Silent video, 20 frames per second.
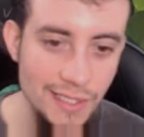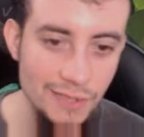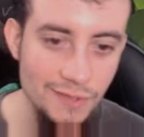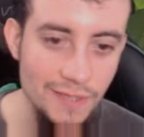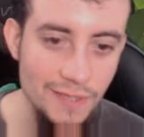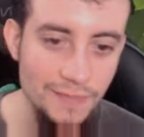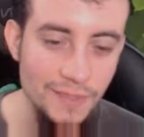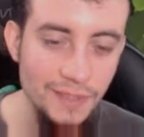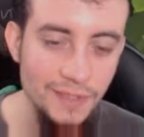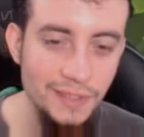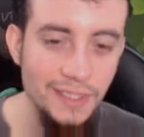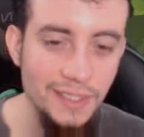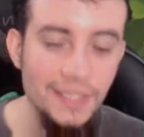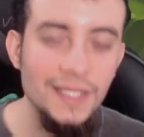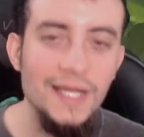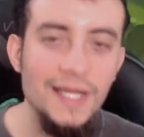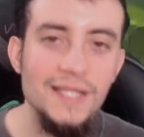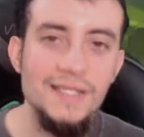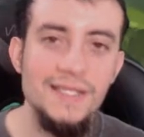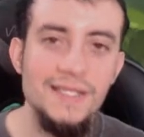Scrapyard
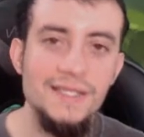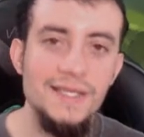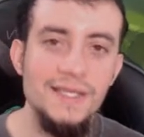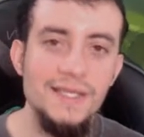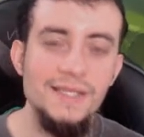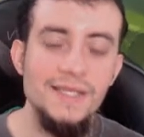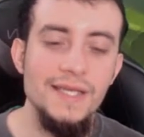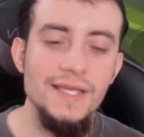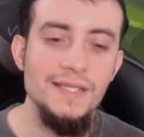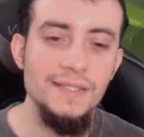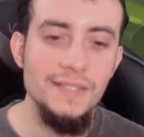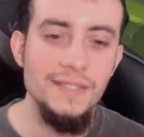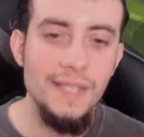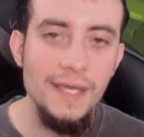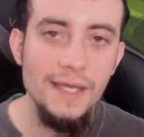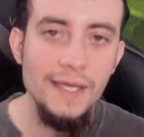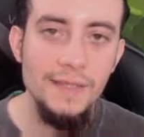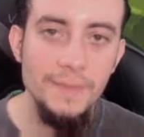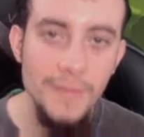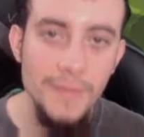Colossus is a
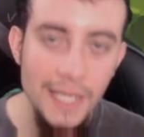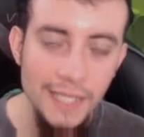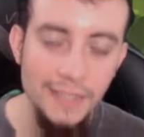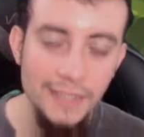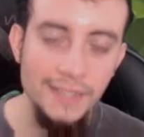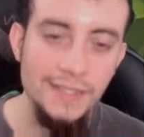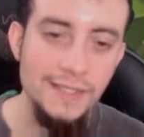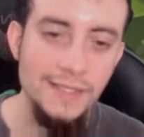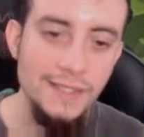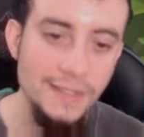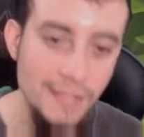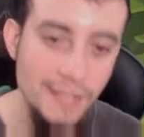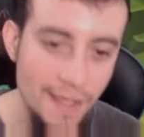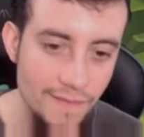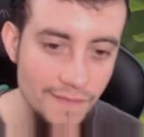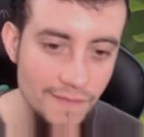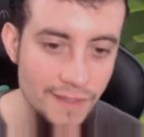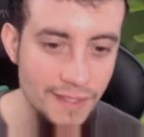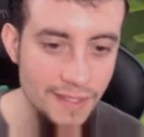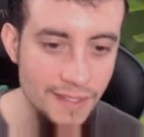10 mana
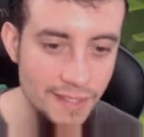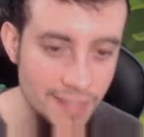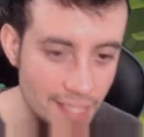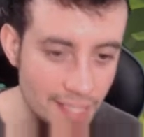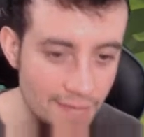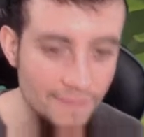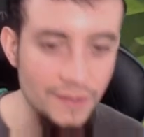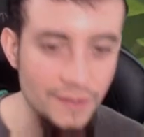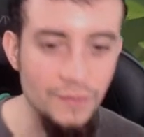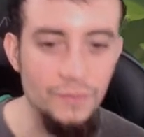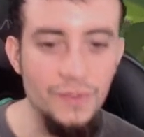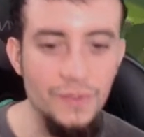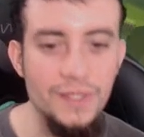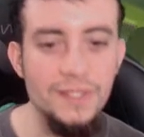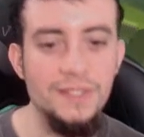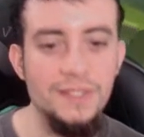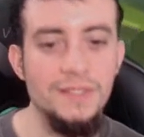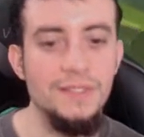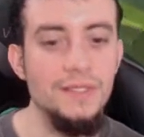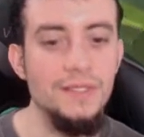7/7
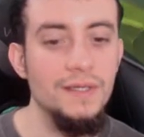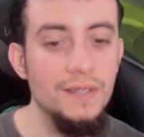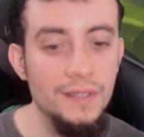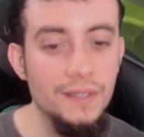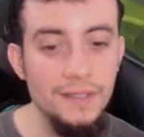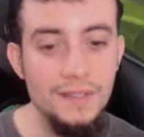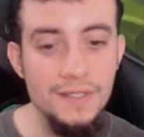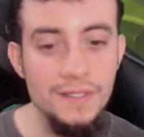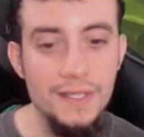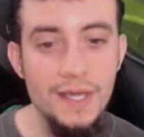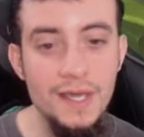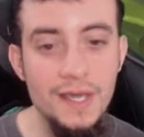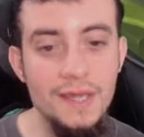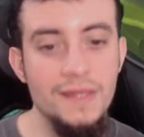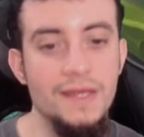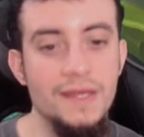with Taunt that